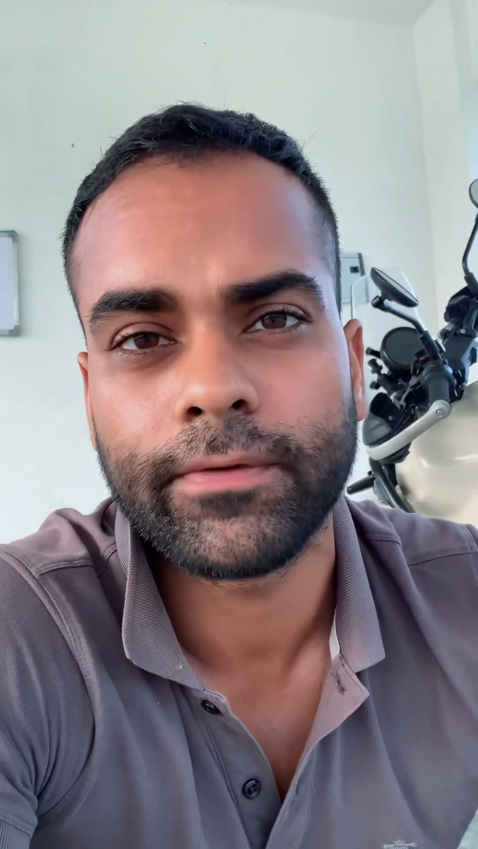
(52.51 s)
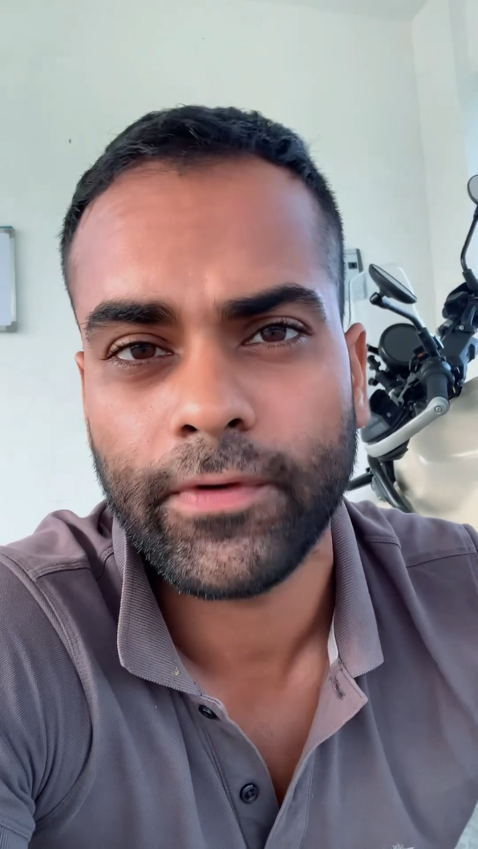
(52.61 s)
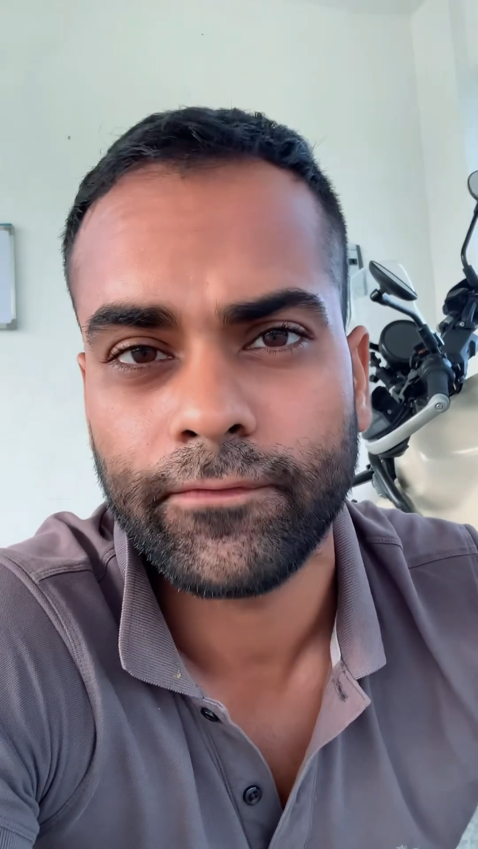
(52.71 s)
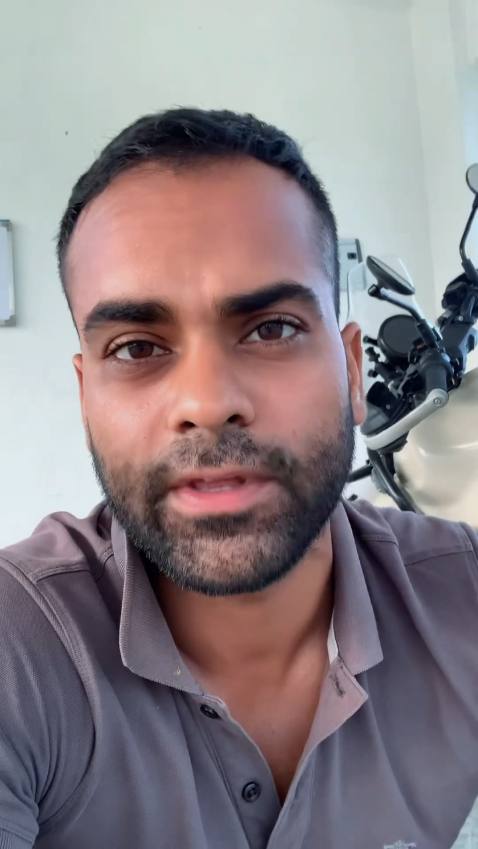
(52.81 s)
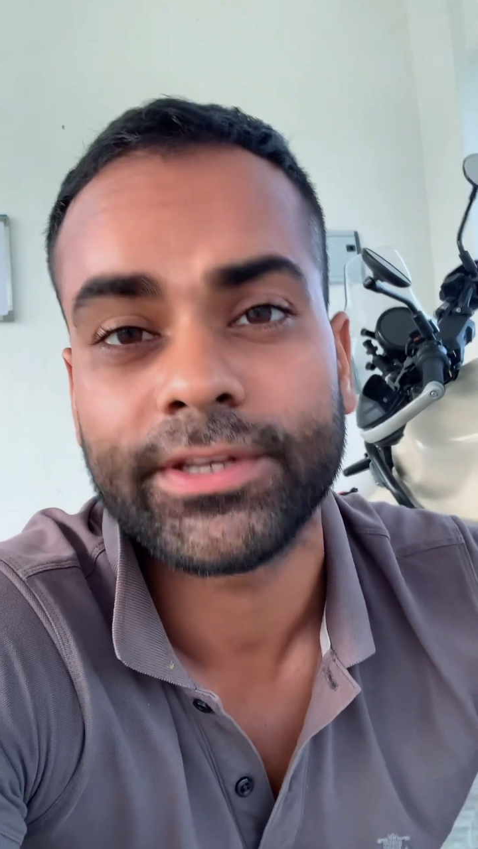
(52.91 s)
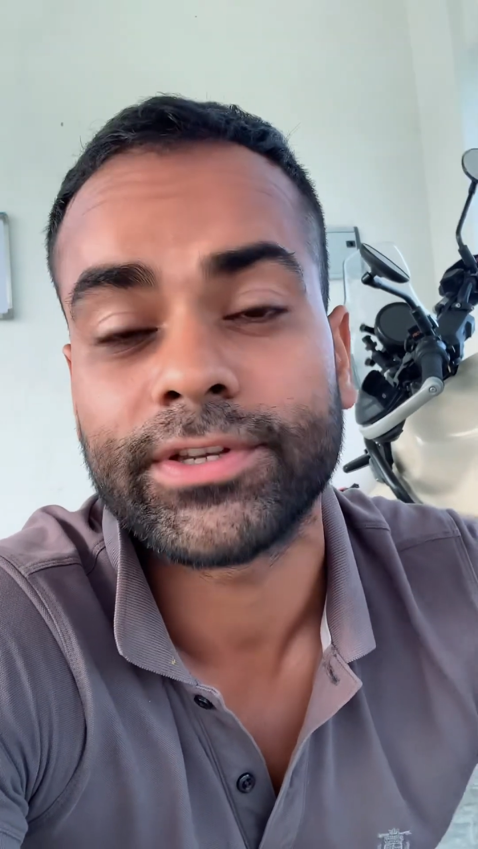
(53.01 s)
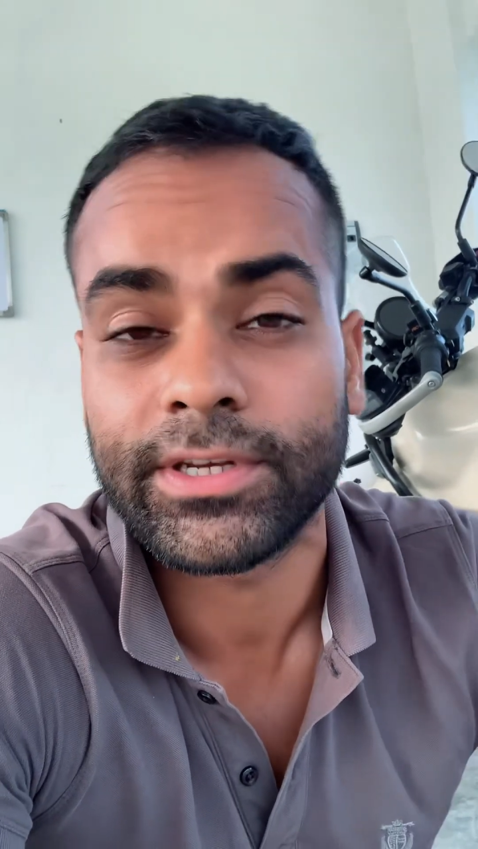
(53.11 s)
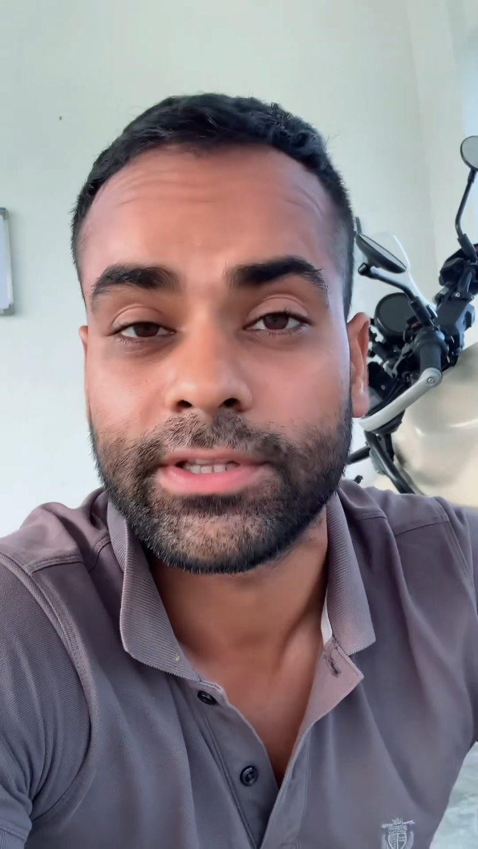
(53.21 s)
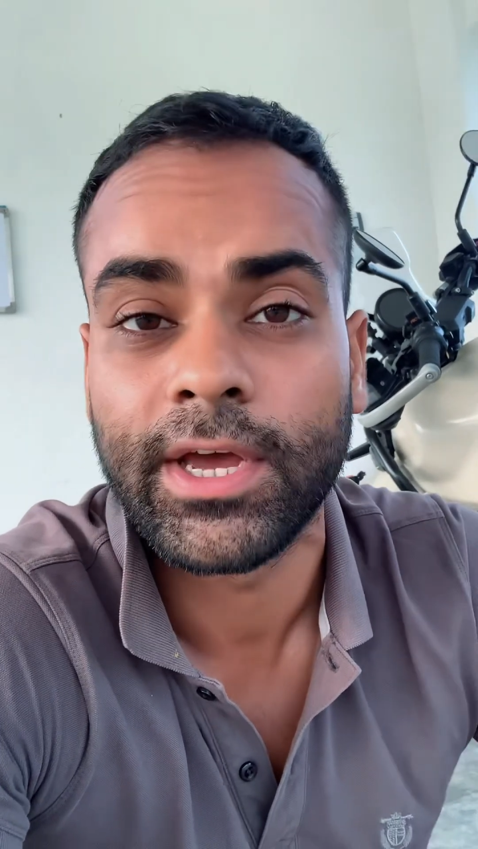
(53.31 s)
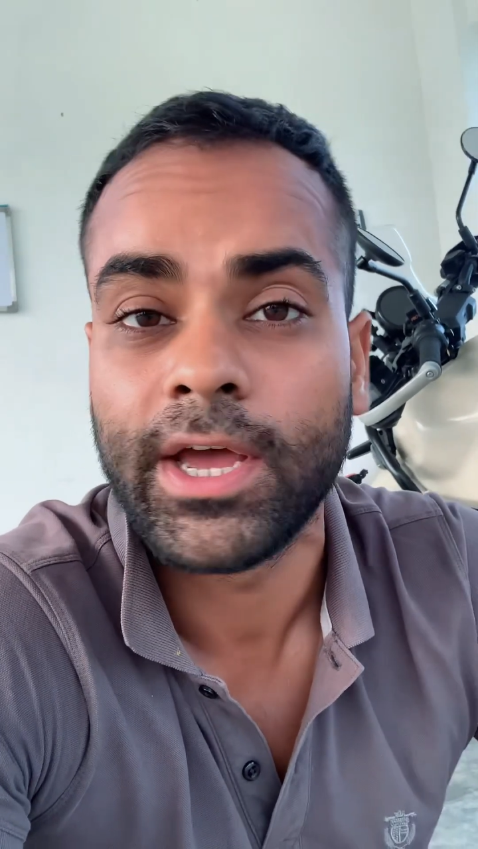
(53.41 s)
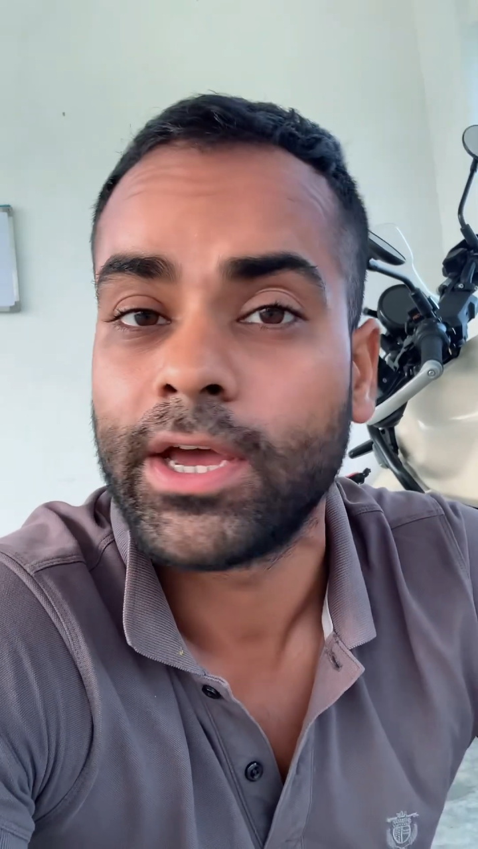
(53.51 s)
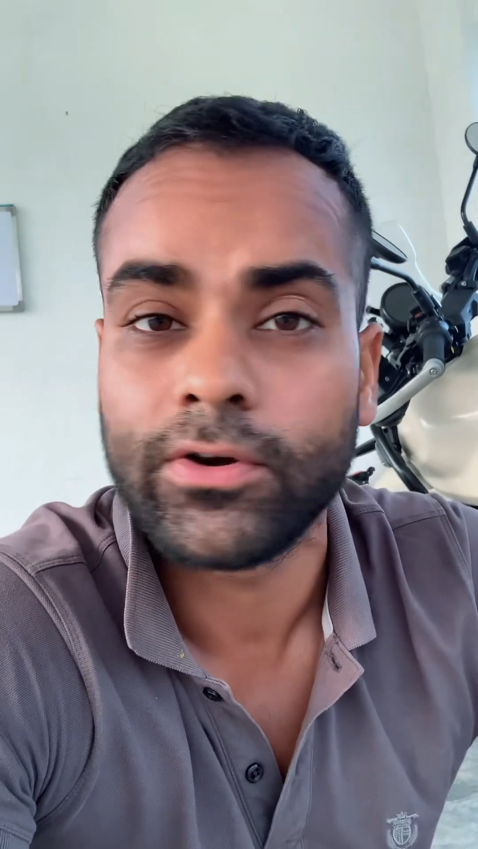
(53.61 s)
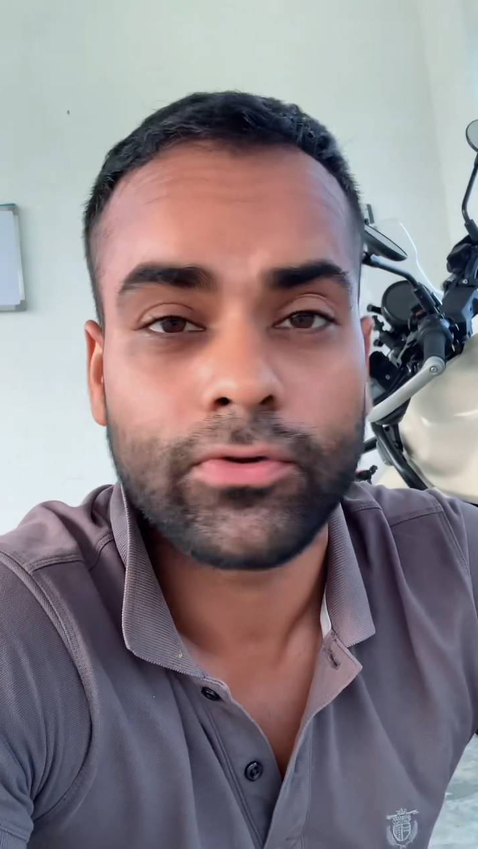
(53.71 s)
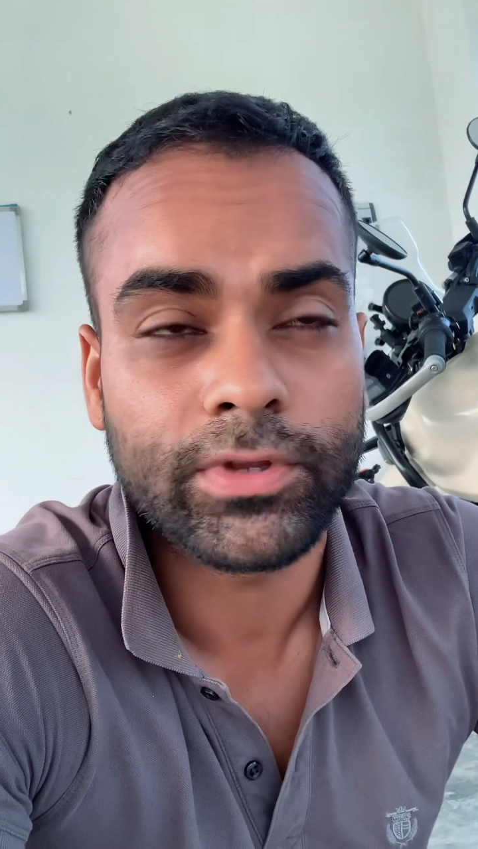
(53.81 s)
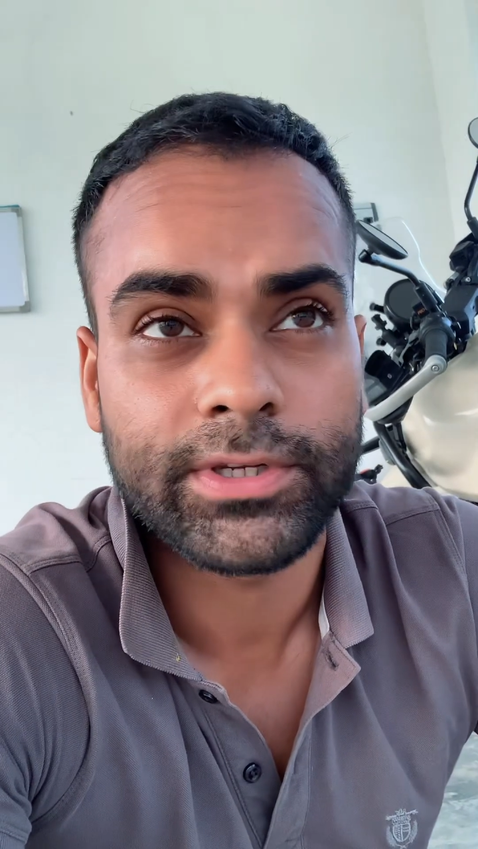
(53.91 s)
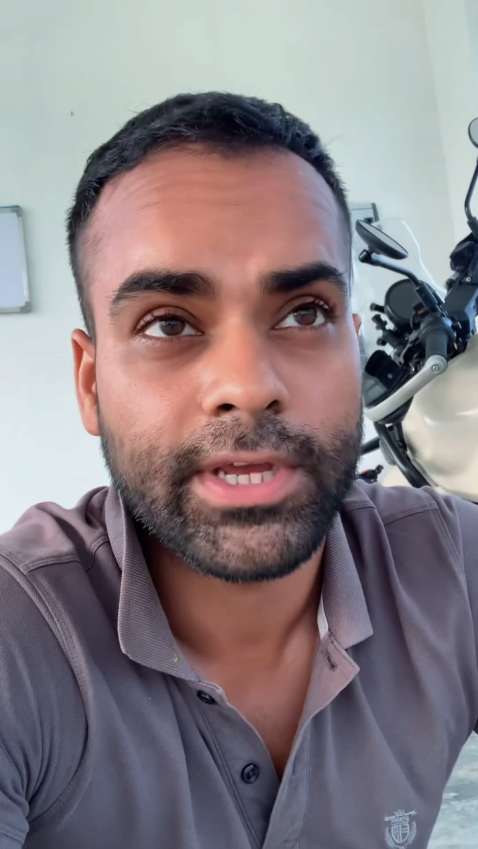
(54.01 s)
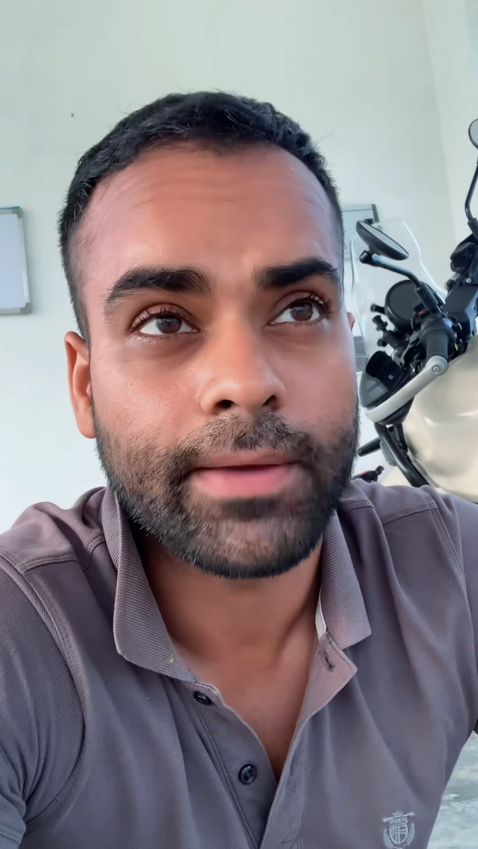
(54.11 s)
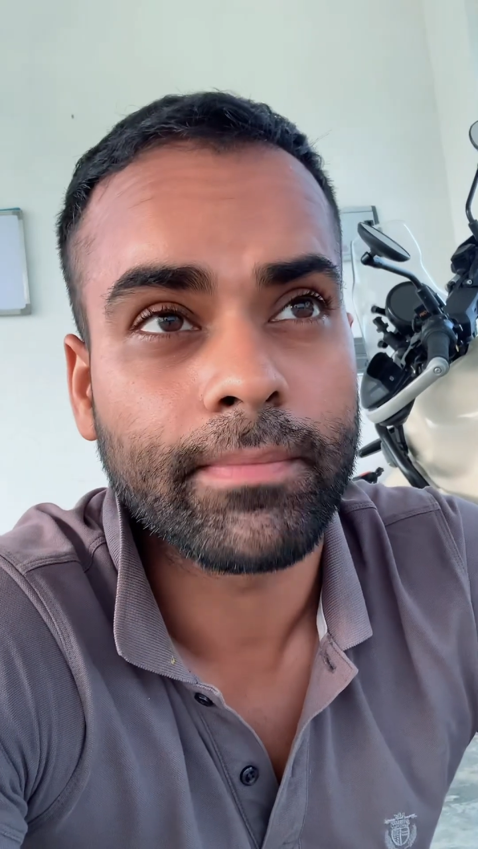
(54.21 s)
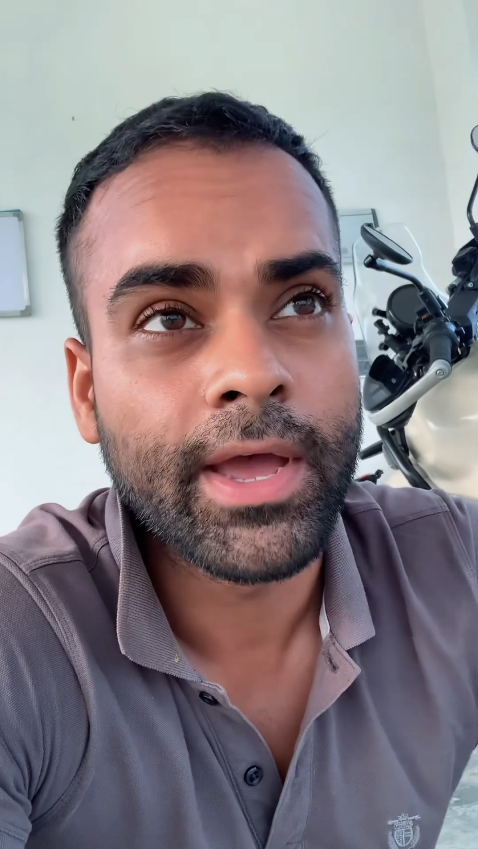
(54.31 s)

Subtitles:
fifth and the sixth do the same.